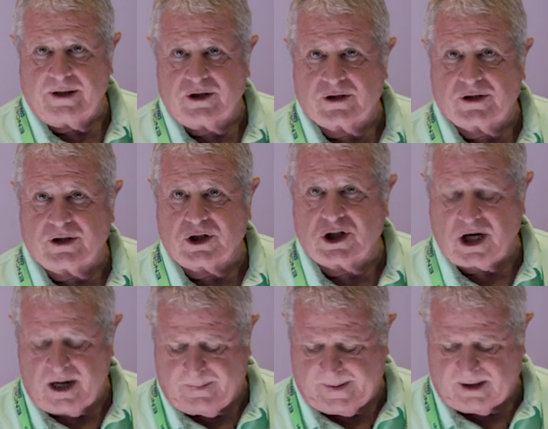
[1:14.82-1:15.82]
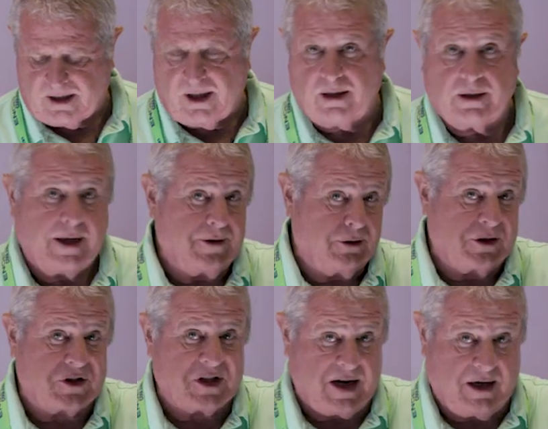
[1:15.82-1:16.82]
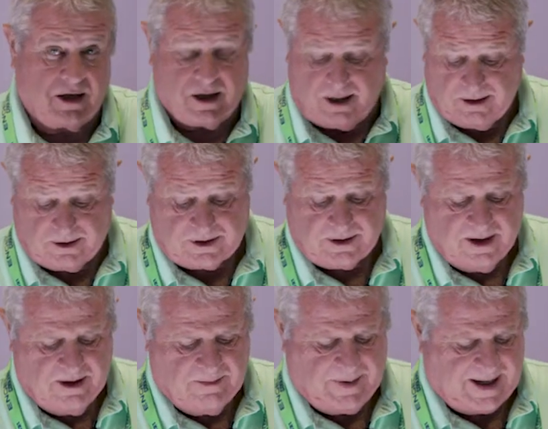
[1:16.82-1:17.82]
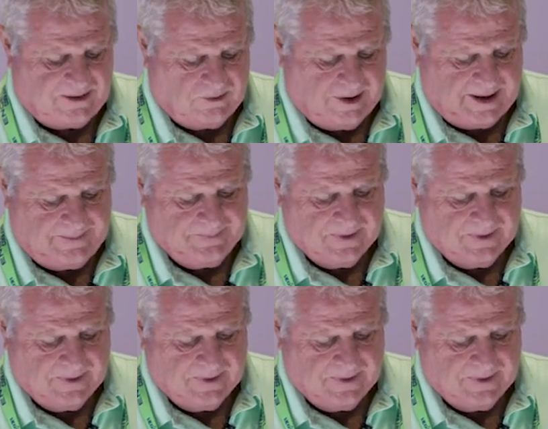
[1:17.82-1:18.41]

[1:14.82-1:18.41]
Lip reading: than just the shape and color. Now, there is 10 colors, by the way.